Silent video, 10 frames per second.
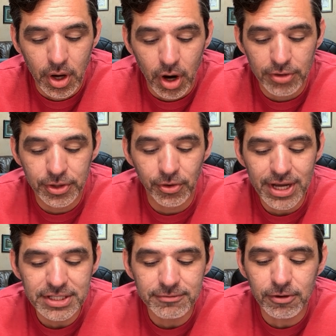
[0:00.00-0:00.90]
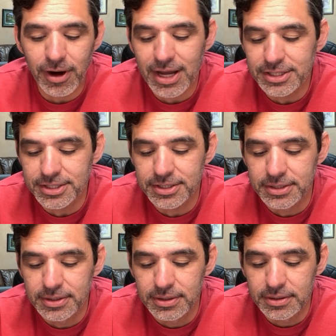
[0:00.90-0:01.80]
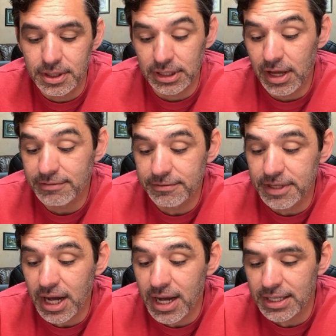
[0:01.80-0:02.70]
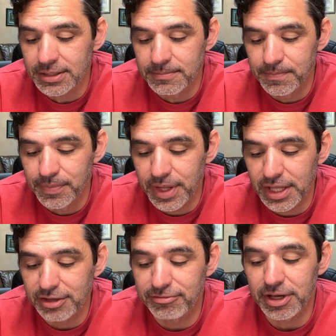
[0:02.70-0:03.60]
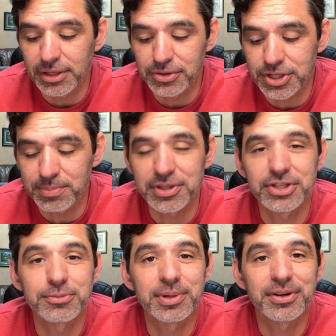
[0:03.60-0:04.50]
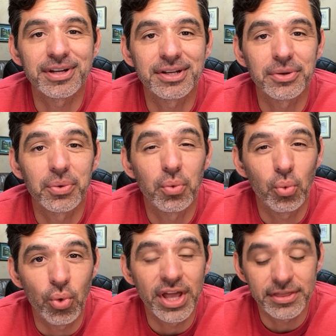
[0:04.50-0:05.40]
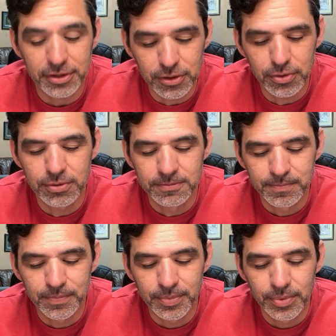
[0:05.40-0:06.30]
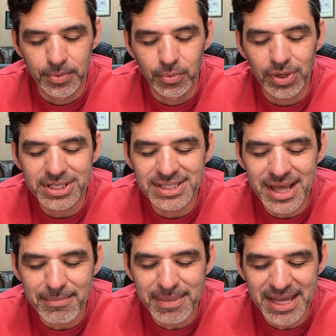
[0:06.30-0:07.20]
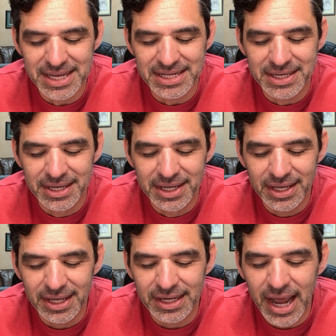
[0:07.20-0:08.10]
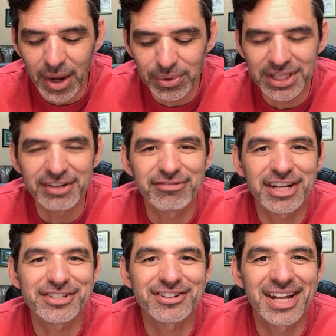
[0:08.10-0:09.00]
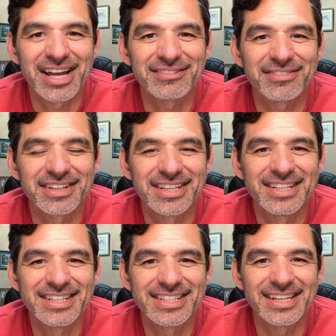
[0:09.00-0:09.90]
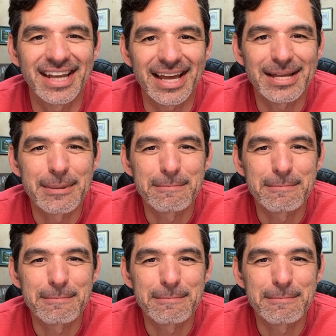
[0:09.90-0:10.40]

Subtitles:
are the grace of Christ, the love of God, and the fellowship of the Spirit with you? What does that mean, and how will it affect your life today?